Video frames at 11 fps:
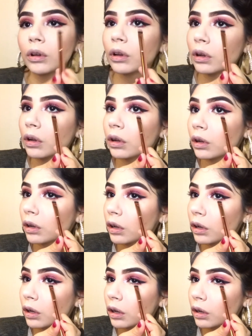
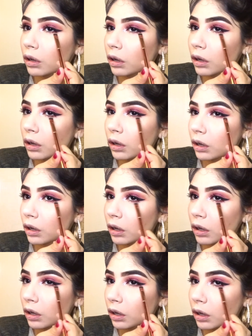
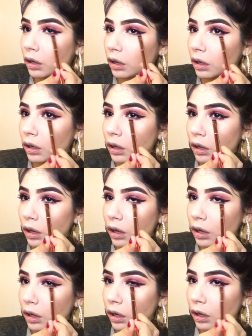
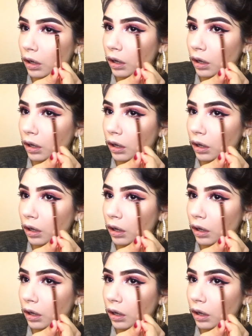(silence)